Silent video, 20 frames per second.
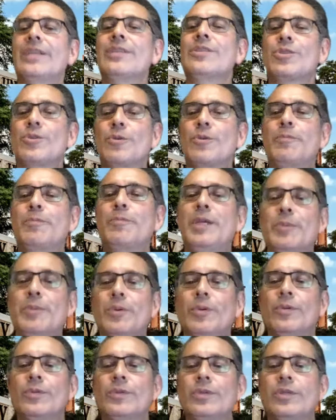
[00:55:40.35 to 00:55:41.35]
And so
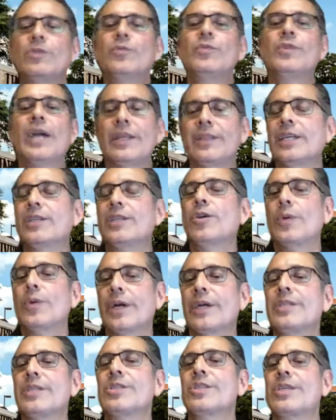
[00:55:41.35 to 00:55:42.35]
people, you've got that going
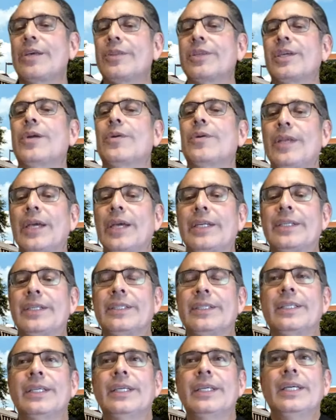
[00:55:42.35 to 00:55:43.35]
on in South Carolina
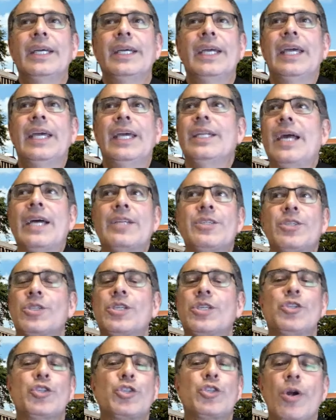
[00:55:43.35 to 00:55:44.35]
and not just
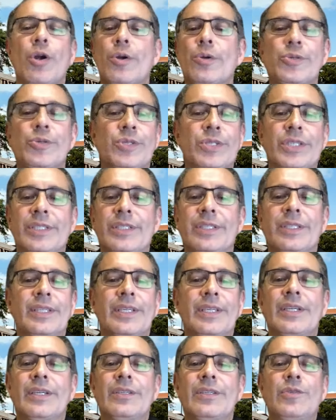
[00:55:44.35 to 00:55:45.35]
in Charleston.
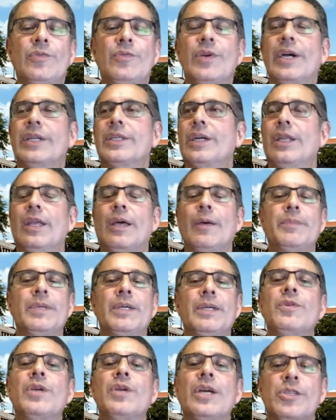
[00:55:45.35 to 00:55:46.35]
Uh, you've got
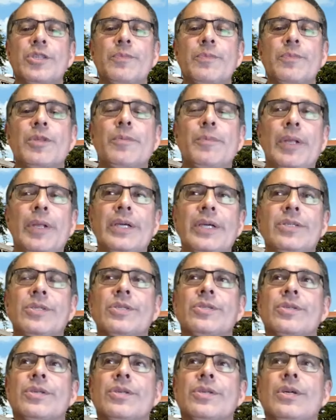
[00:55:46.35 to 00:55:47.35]
Columbia, you've got some other
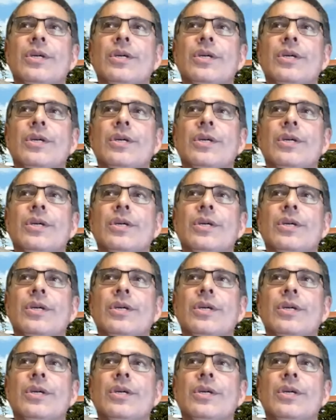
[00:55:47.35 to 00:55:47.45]
places.